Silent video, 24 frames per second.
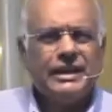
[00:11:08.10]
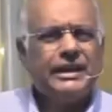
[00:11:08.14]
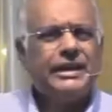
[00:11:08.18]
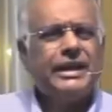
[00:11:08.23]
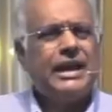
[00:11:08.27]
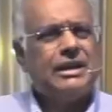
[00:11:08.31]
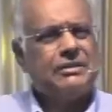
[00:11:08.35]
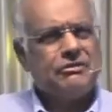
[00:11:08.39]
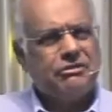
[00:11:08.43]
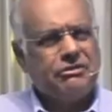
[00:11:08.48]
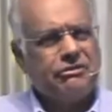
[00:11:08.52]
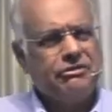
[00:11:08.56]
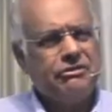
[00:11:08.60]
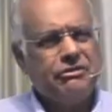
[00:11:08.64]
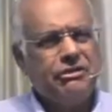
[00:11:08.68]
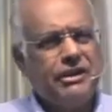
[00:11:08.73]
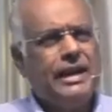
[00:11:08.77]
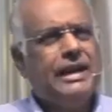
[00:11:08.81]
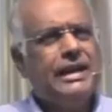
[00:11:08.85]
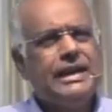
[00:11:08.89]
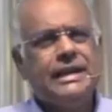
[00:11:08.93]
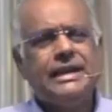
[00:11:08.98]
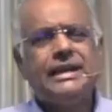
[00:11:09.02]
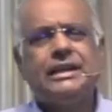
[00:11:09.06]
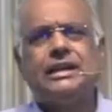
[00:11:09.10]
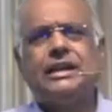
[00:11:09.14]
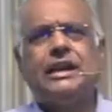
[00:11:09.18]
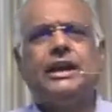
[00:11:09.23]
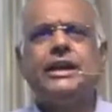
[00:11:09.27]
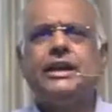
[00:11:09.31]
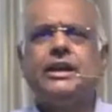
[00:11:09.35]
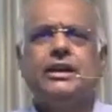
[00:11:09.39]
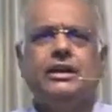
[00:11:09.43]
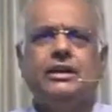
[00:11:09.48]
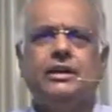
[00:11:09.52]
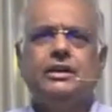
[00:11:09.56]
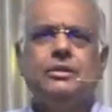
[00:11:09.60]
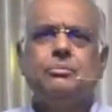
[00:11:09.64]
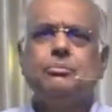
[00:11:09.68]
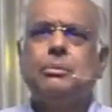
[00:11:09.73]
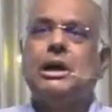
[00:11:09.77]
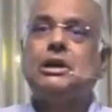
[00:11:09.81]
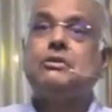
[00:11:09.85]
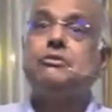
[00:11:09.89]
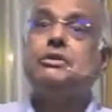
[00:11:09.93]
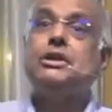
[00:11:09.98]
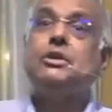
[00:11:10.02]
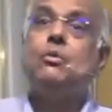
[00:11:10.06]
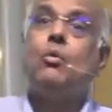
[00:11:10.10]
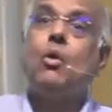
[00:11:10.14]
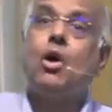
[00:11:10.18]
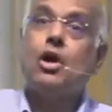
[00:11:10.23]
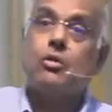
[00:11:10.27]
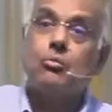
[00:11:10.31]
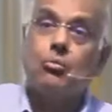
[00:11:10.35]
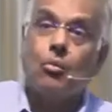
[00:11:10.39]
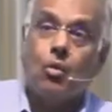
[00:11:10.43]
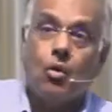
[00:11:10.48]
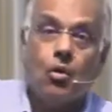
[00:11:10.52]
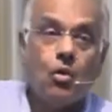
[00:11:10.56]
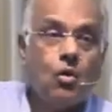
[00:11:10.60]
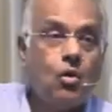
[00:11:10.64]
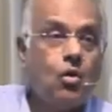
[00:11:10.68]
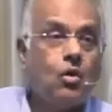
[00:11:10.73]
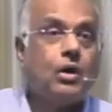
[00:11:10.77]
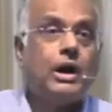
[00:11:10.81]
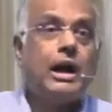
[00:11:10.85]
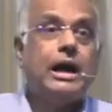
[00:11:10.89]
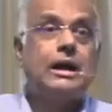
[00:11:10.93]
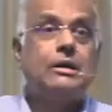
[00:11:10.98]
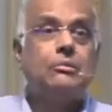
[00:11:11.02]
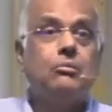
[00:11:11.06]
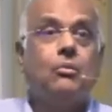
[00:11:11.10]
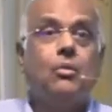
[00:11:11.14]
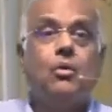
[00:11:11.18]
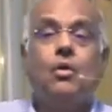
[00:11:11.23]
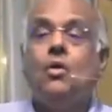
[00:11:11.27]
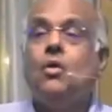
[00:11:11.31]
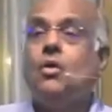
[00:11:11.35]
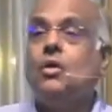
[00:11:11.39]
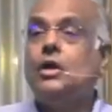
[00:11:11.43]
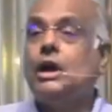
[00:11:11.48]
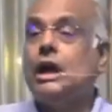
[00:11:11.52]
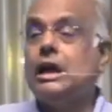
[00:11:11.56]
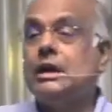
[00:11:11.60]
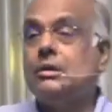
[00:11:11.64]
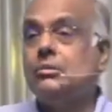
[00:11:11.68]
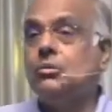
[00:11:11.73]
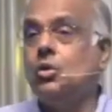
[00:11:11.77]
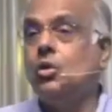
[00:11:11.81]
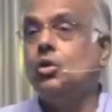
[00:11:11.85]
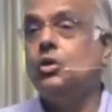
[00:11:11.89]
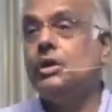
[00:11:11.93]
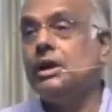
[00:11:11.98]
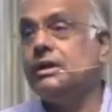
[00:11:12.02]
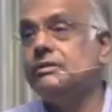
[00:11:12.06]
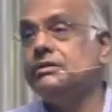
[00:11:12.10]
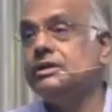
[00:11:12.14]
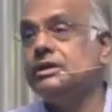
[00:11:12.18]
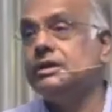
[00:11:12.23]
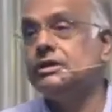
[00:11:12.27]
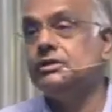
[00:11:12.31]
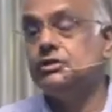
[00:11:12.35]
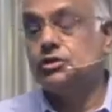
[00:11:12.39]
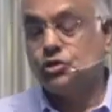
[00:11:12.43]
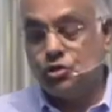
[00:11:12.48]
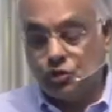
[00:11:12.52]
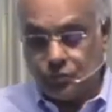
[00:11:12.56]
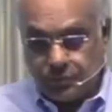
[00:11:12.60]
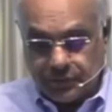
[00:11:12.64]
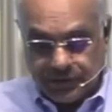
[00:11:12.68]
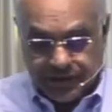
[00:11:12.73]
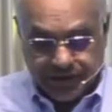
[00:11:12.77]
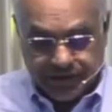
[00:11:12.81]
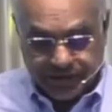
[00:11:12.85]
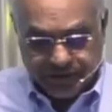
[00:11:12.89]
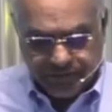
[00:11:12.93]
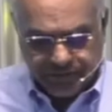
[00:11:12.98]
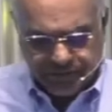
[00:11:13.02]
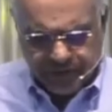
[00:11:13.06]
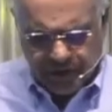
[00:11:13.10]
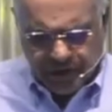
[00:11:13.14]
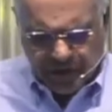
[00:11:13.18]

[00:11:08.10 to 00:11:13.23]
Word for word: and fairly clear, but we want more and more and more evidence to believe?